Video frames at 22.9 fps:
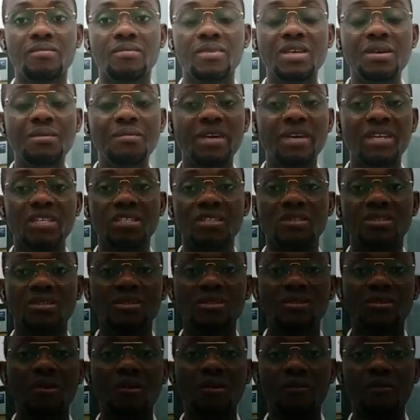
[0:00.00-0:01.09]
images
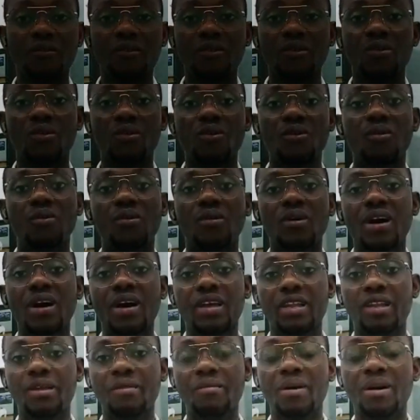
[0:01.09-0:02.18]
of your
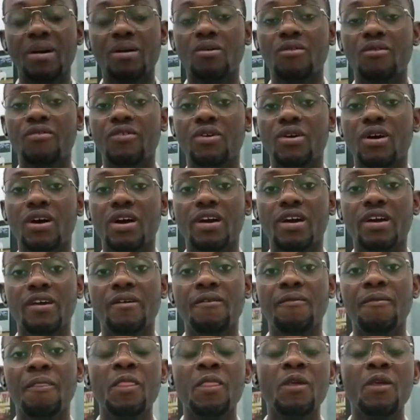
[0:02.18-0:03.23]
eye, the back of your eye,